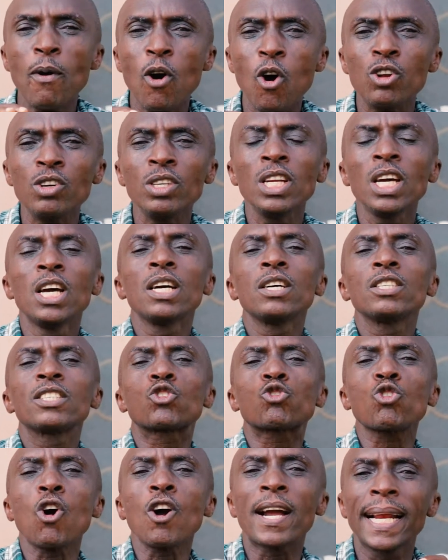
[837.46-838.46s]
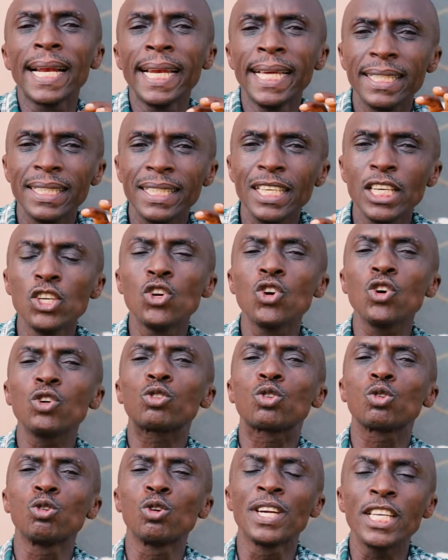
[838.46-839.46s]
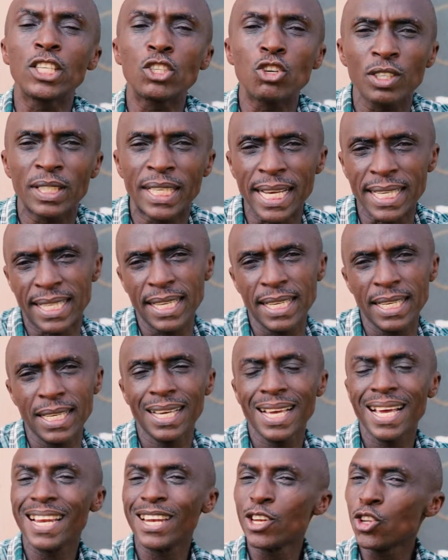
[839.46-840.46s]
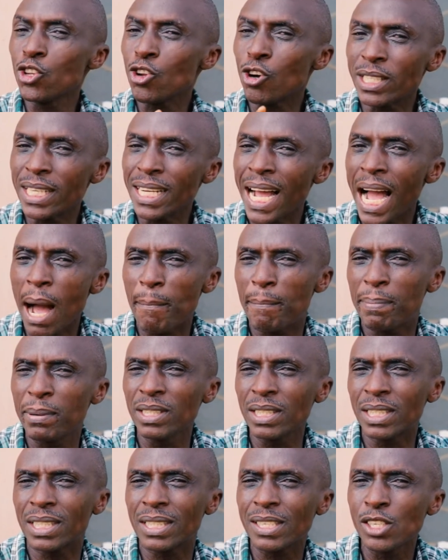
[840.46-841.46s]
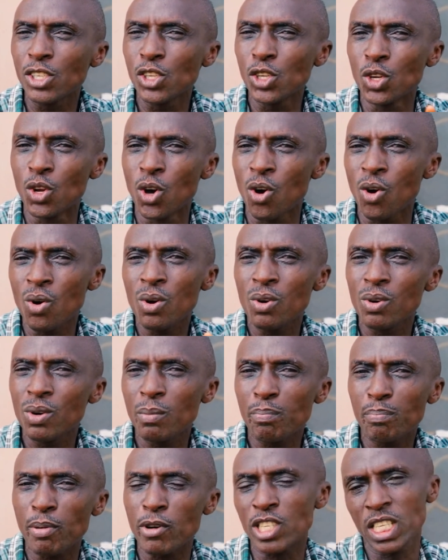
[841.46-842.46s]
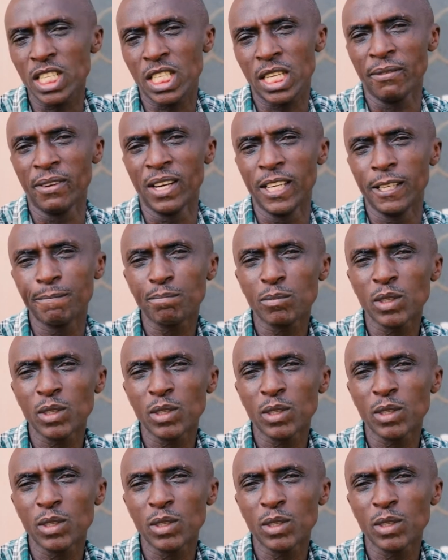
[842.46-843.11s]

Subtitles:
on struggling to reach your destiny. Nothing happens, positively.